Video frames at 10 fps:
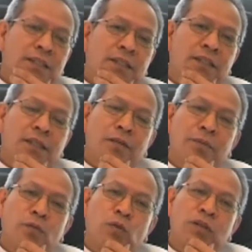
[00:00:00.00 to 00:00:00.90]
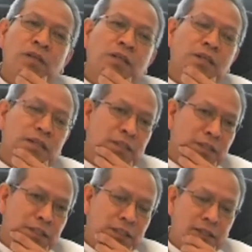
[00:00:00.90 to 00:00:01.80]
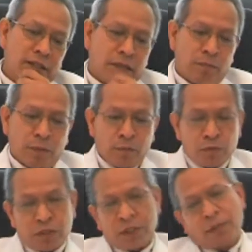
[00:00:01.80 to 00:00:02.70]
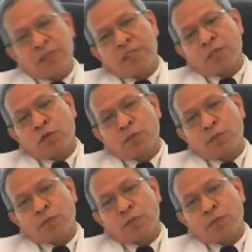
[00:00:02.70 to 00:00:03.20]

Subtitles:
I've been working in Ampang Putri Specialist